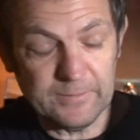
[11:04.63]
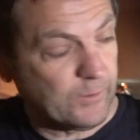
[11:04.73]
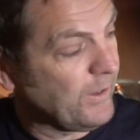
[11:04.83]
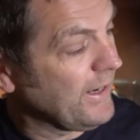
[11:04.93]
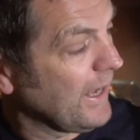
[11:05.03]

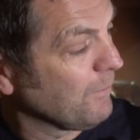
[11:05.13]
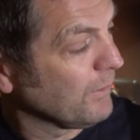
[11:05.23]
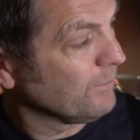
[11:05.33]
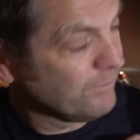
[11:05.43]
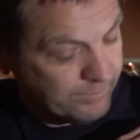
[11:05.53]
Great
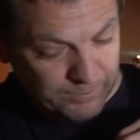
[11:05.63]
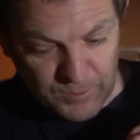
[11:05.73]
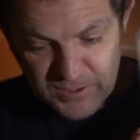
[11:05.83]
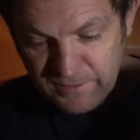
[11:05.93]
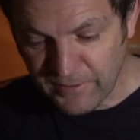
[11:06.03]
album.
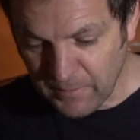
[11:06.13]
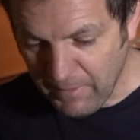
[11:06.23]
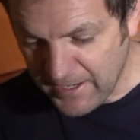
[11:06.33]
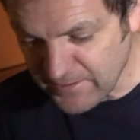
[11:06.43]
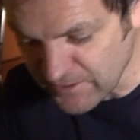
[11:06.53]
Music for the
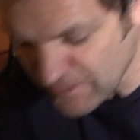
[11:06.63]
Masses,